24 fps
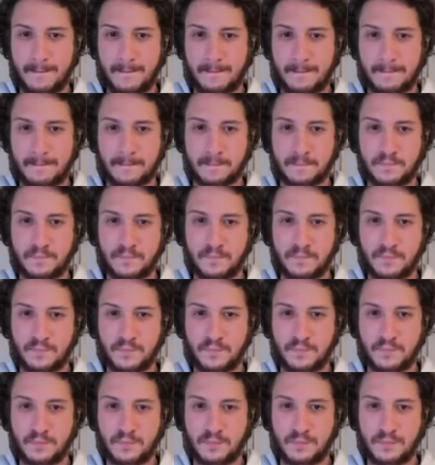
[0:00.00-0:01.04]

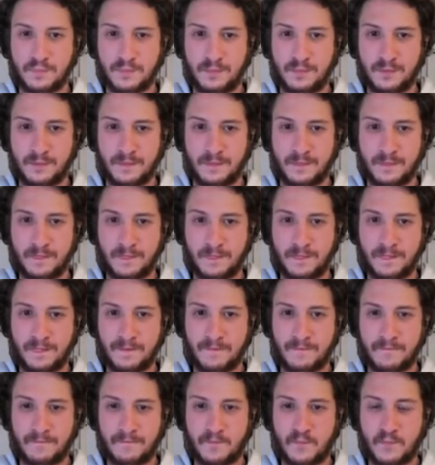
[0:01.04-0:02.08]

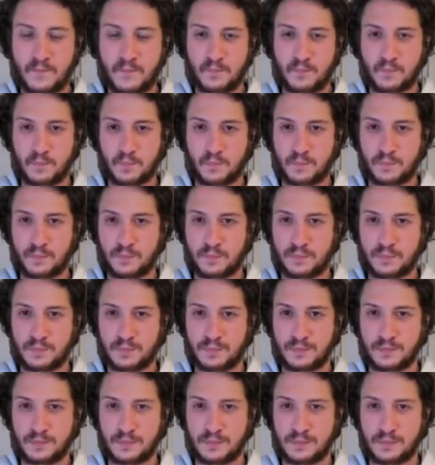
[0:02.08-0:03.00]
No words are spoken by the person on screen.